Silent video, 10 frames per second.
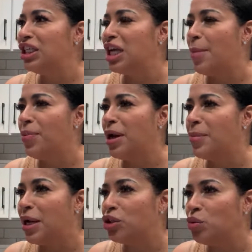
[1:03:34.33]
She got pregnant
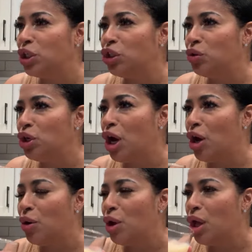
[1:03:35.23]
by the 22-year-old.